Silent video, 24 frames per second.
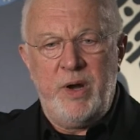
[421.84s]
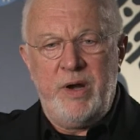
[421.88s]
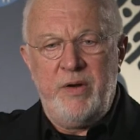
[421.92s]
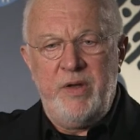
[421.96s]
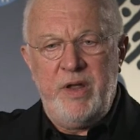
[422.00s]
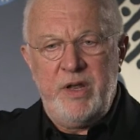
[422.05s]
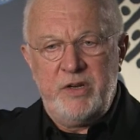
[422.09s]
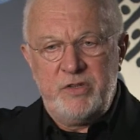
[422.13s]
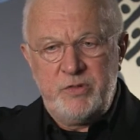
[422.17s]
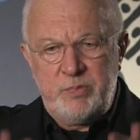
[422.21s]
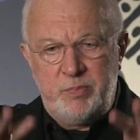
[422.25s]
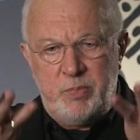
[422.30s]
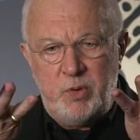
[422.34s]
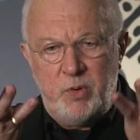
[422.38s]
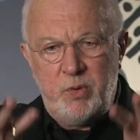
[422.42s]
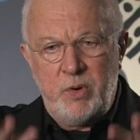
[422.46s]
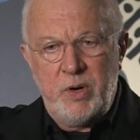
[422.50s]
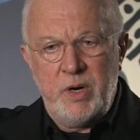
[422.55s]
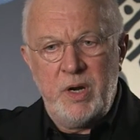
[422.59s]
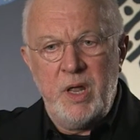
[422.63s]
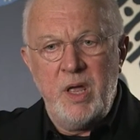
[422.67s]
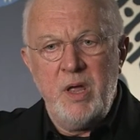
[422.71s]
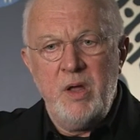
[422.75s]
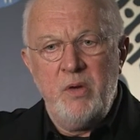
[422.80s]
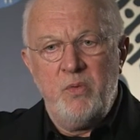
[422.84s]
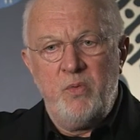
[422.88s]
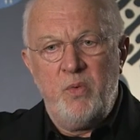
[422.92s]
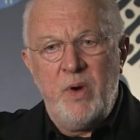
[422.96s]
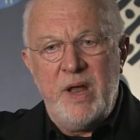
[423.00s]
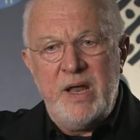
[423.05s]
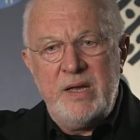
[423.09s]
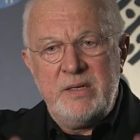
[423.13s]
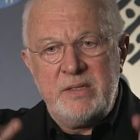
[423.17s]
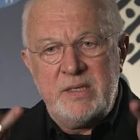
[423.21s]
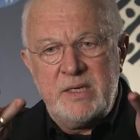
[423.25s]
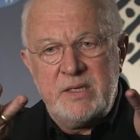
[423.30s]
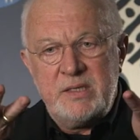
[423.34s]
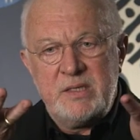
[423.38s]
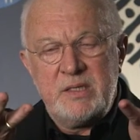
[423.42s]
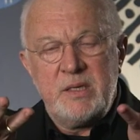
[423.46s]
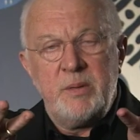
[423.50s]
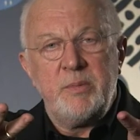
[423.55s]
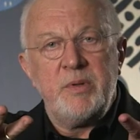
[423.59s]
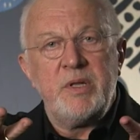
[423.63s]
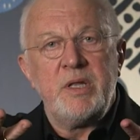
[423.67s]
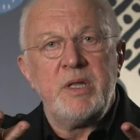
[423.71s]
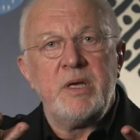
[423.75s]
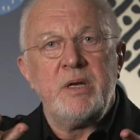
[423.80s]
he explored raising
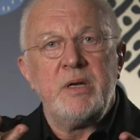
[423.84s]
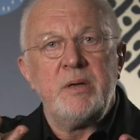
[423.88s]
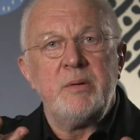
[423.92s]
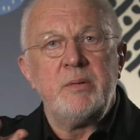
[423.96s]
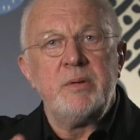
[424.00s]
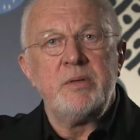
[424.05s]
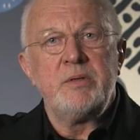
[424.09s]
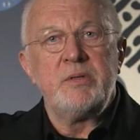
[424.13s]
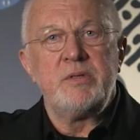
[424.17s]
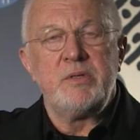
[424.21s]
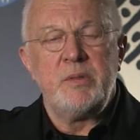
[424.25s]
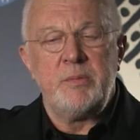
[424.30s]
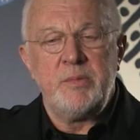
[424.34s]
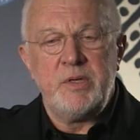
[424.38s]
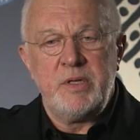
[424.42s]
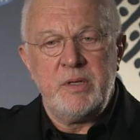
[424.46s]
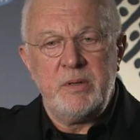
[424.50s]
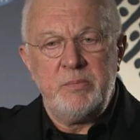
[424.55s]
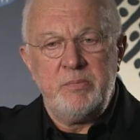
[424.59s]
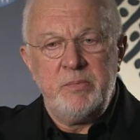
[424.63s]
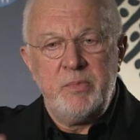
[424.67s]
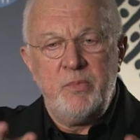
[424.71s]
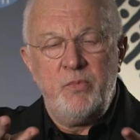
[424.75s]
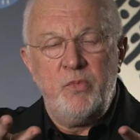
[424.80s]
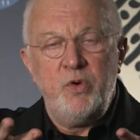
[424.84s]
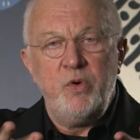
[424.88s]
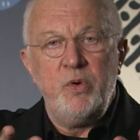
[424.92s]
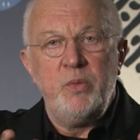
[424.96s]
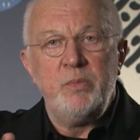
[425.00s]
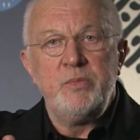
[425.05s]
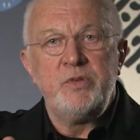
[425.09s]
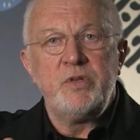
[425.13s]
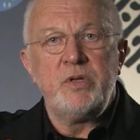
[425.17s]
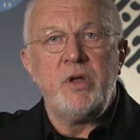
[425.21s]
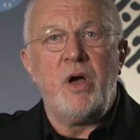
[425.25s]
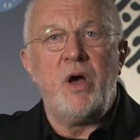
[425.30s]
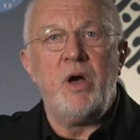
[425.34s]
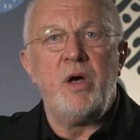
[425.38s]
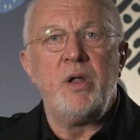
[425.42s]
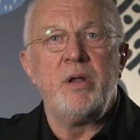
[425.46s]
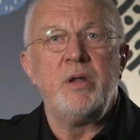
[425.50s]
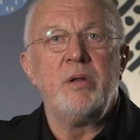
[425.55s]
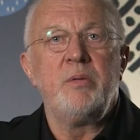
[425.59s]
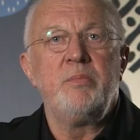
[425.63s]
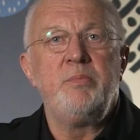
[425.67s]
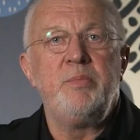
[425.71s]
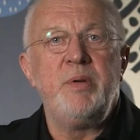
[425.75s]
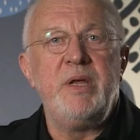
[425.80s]
some of the rooms
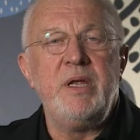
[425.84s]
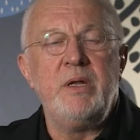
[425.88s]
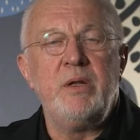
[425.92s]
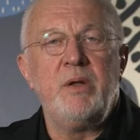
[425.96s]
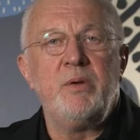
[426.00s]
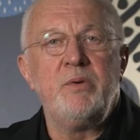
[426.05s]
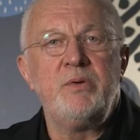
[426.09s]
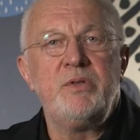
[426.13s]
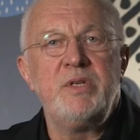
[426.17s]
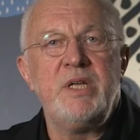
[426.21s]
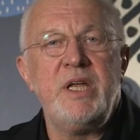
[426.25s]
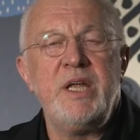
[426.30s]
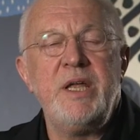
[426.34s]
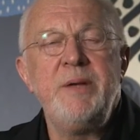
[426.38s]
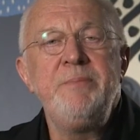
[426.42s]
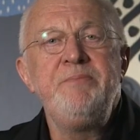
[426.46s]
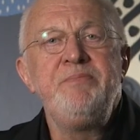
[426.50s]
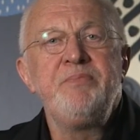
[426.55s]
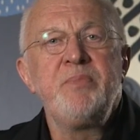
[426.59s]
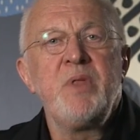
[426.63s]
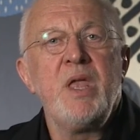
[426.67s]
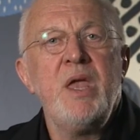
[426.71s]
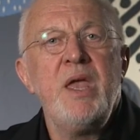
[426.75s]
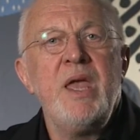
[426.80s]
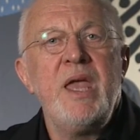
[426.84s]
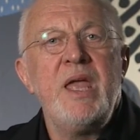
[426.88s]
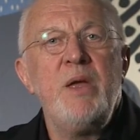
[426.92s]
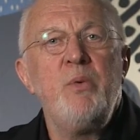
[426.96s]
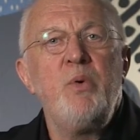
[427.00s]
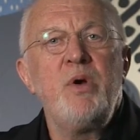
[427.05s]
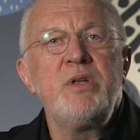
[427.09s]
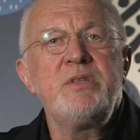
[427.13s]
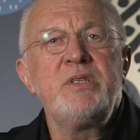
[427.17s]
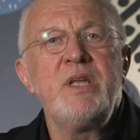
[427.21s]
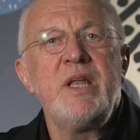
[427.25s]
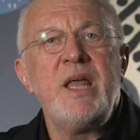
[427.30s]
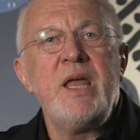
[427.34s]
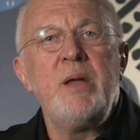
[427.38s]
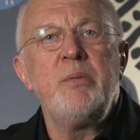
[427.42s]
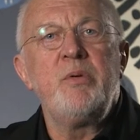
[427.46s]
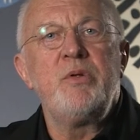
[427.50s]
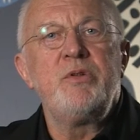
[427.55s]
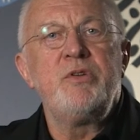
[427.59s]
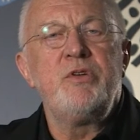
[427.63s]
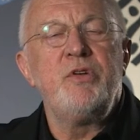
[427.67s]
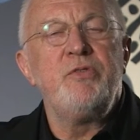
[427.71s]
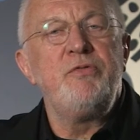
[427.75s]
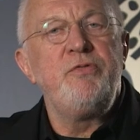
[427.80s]
on pilotis. He wasn't able
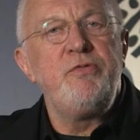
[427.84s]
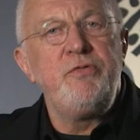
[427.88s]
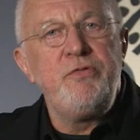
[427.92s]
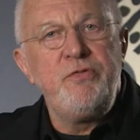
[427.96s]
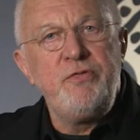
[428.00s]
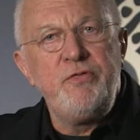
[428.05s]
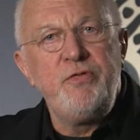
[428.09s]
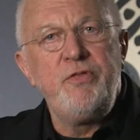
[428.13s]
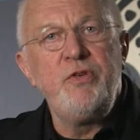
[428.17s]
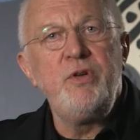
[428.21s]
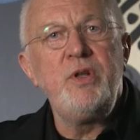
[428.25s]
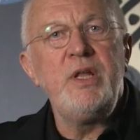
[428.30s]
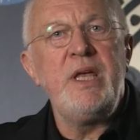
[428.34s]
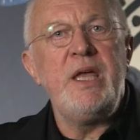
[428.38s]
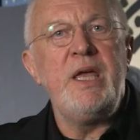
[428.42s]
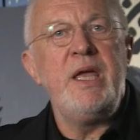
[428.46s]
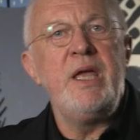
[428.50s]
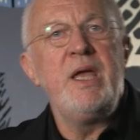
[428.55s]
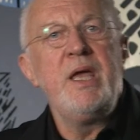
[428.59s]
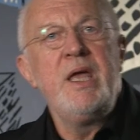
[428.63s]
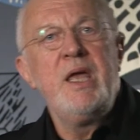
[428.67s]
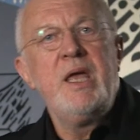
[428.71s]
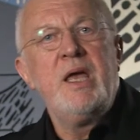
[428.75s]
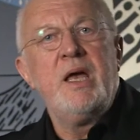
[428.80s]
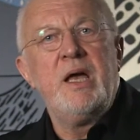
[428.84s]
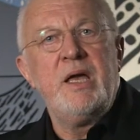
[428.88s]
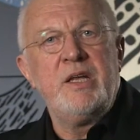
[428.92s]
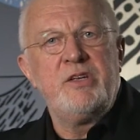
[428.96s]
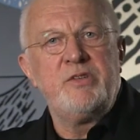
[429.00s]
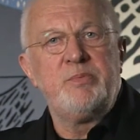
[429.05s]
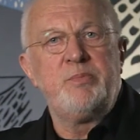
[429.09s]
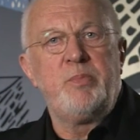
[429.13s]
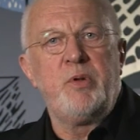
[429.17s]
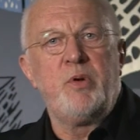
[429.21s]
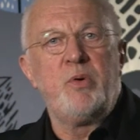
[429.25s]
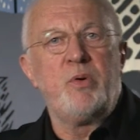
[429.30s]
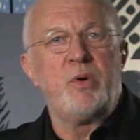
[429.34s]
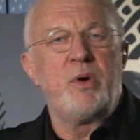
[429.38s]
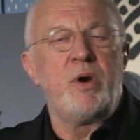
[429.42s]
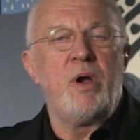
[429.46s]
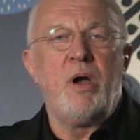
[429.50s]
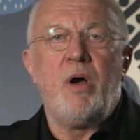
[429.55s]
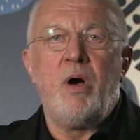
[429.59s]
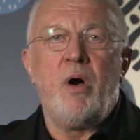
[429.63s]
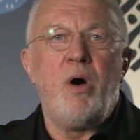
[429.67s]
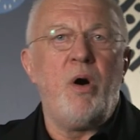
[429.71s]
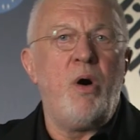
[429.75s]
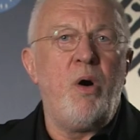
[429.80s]
to fully explore
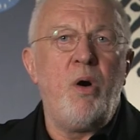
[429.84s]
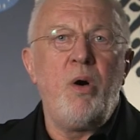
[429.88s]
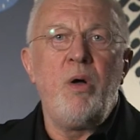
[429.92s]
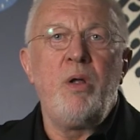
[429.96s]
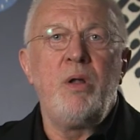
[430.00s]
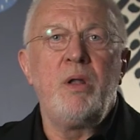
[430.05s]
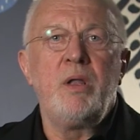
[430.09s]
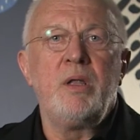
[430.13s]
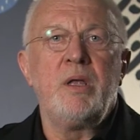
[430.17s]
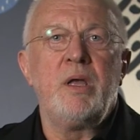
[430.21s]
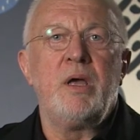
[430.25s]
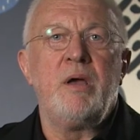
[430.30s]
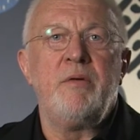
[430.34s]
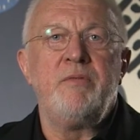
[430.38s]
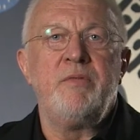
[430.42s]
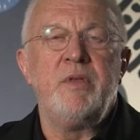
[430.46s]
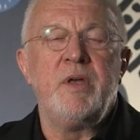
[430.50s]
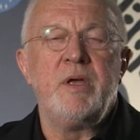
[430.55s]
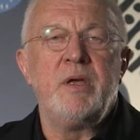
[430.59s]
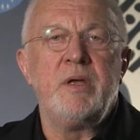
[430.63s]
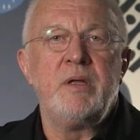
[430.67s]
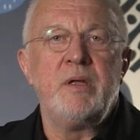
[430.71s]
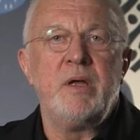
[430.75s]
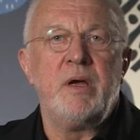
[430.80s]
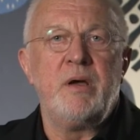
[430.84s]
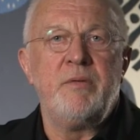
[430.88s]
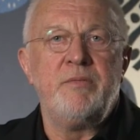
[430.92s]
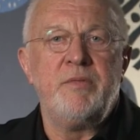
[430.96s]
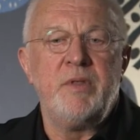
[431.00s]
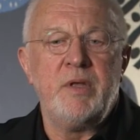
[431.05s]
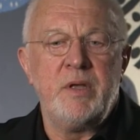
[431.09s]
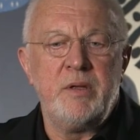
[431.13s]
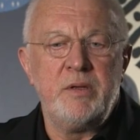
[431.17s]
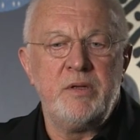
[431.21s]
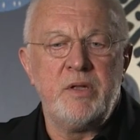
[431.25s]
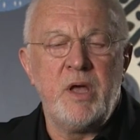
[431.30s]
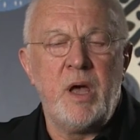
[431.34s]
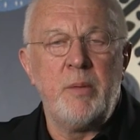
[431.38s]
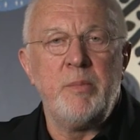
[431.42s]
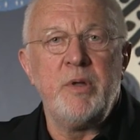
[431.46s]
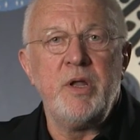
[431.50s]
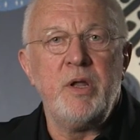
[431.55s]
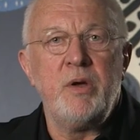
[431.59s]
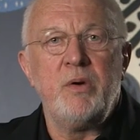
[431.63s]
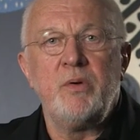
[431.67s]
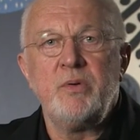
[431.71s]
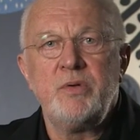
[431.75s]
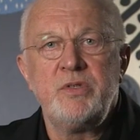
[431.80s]
all of the
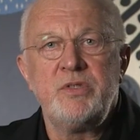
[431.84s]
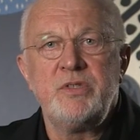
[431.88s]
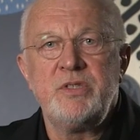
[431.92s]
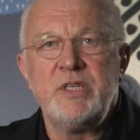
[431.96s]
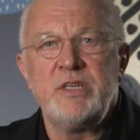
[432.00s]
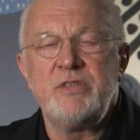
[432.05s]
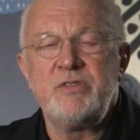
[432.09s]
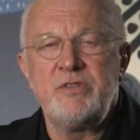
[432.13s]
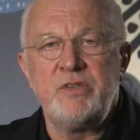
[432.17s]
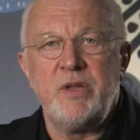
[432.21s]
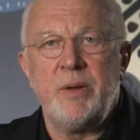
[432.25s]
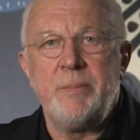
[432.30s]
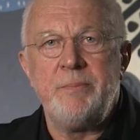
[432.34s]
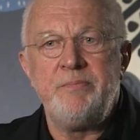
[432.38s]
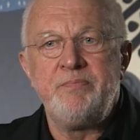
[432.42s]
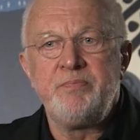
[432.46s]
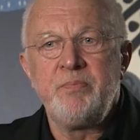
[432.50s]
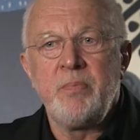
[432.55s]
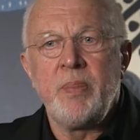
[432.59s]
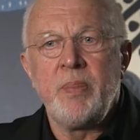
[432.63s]
domino system.